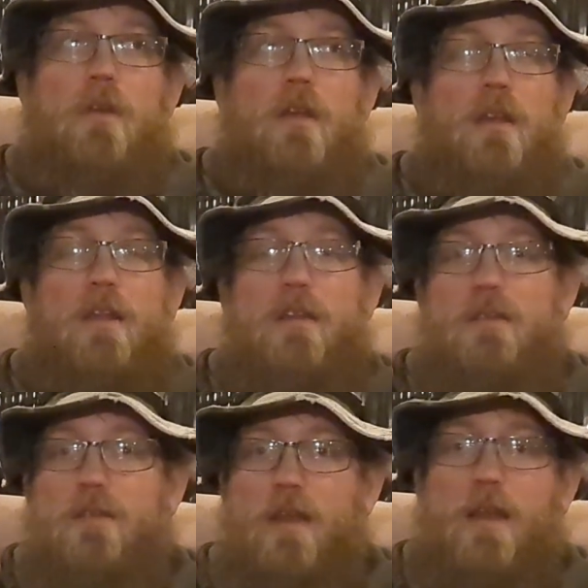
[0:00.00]
and into
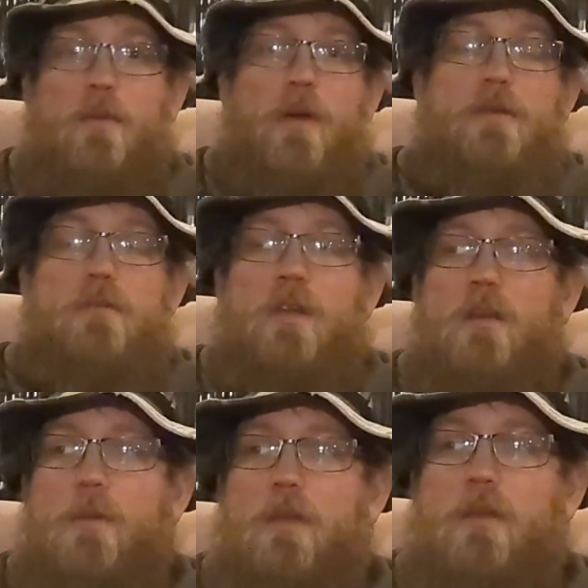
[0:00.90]
Sunday we're actually
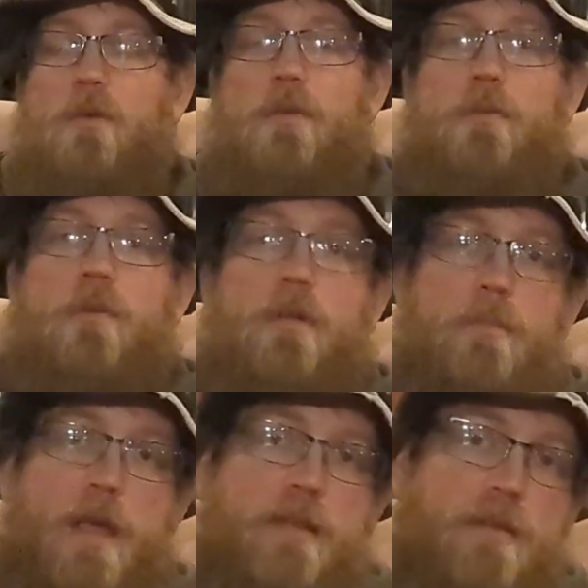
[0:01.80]
going to be going through
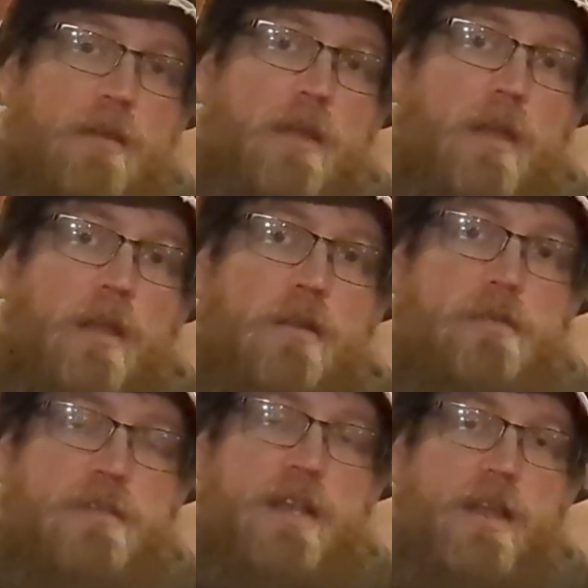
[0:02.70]
and painting
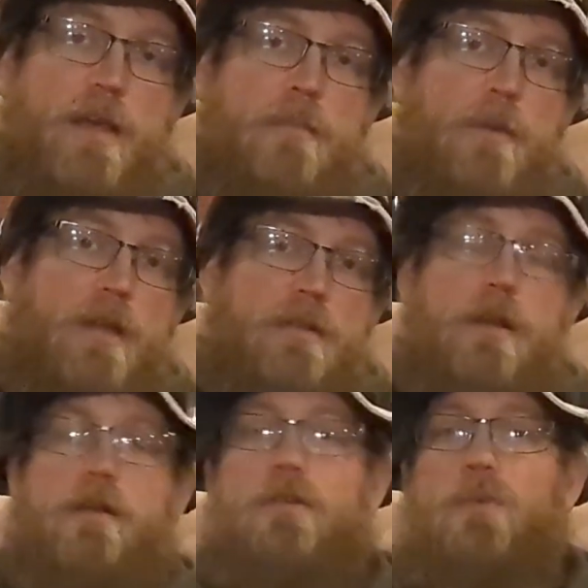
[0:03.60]
and setting up my
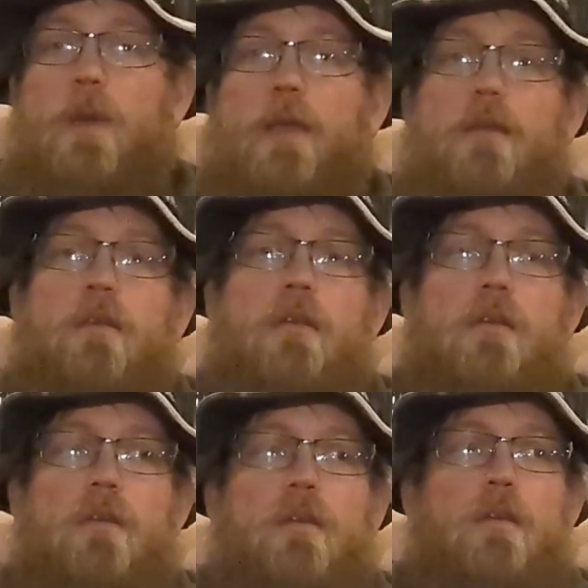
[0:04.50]
daughter's swing
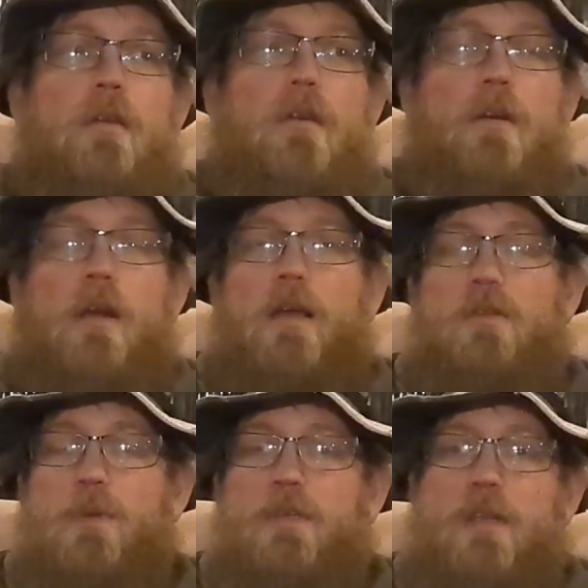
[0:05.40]

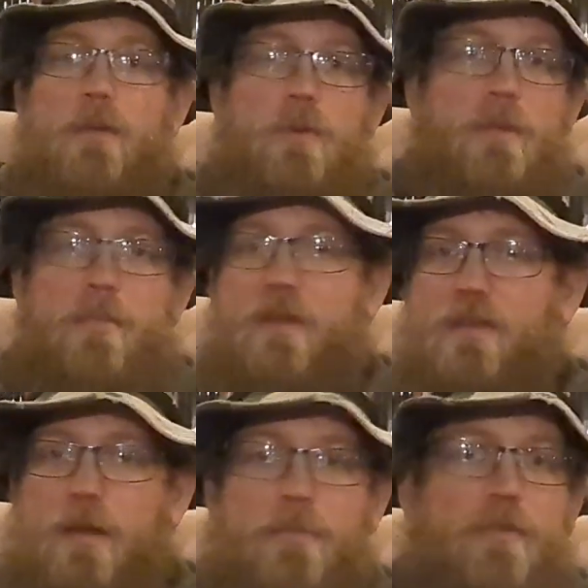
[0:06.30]
set we had
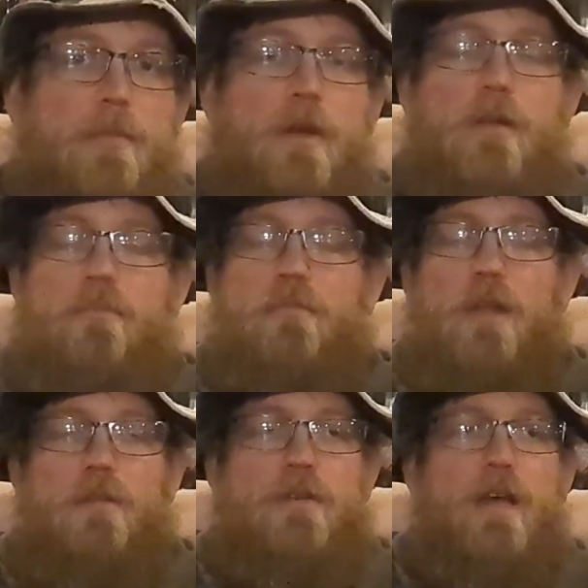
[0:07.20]
picked up from
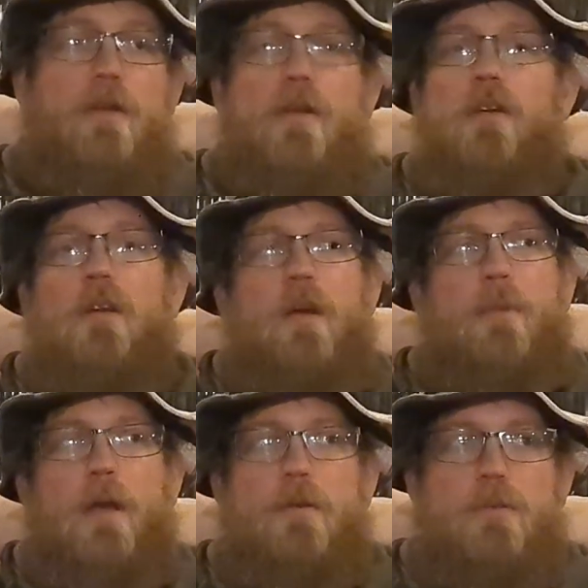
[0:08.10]
another town here a
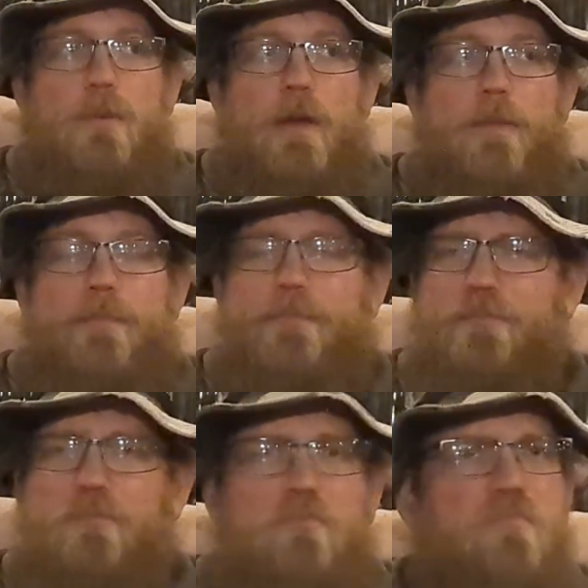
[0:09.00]
couple hours away.
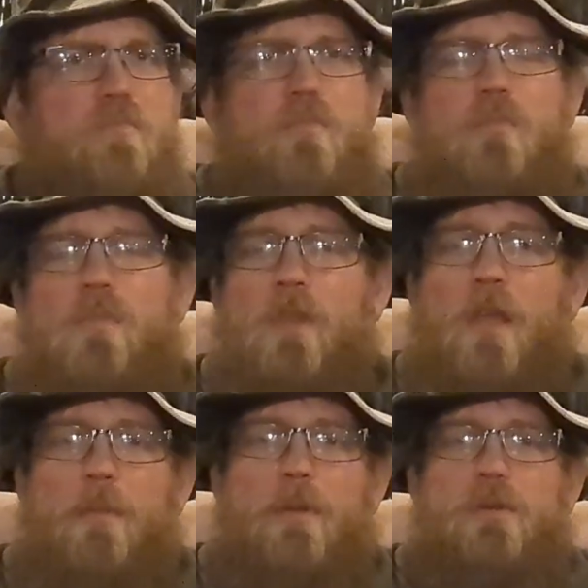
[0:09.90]

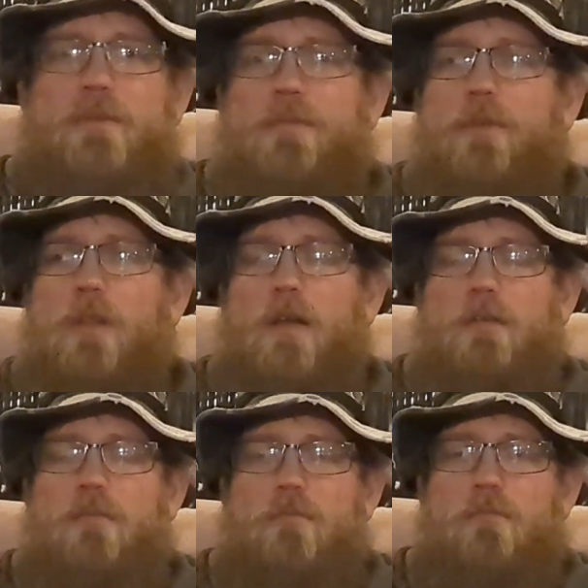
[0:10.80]
I mean, it was a
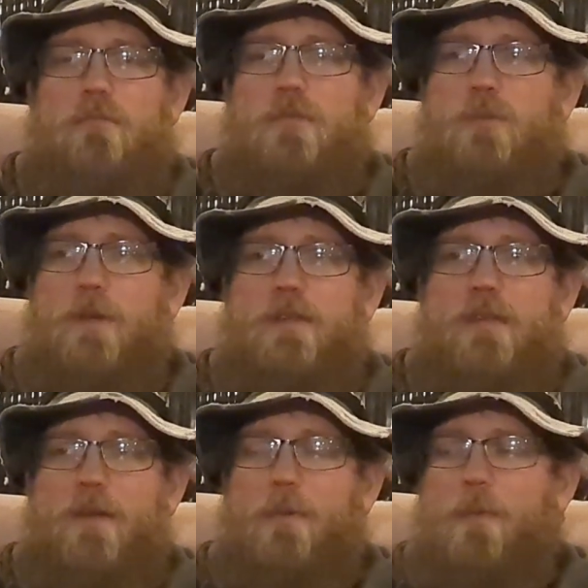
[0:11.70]
full-on swing
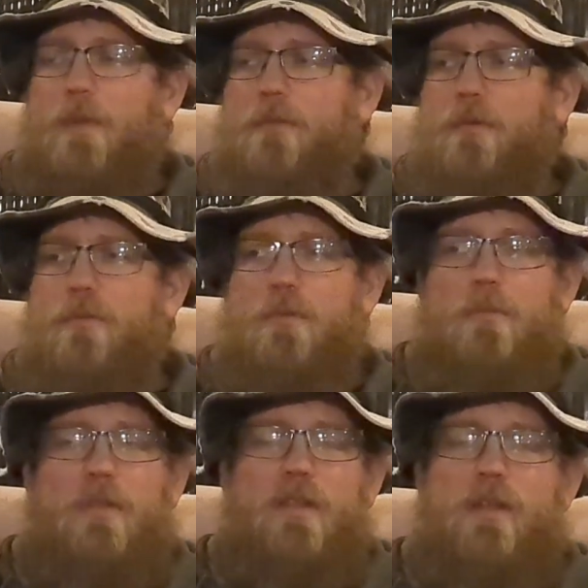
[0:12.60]
set. We went through,
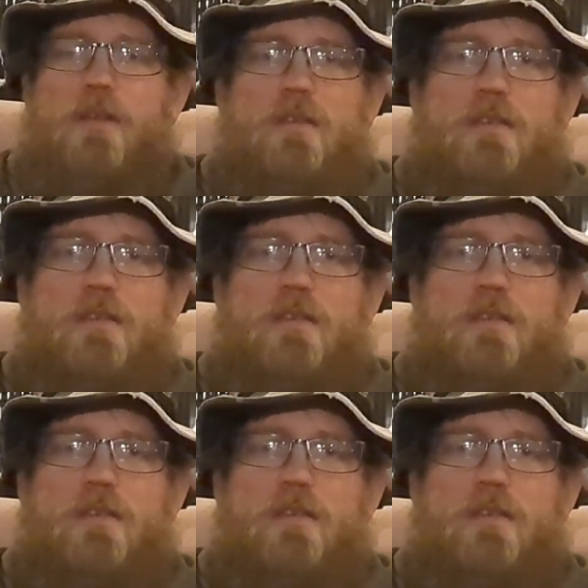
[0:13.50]
completely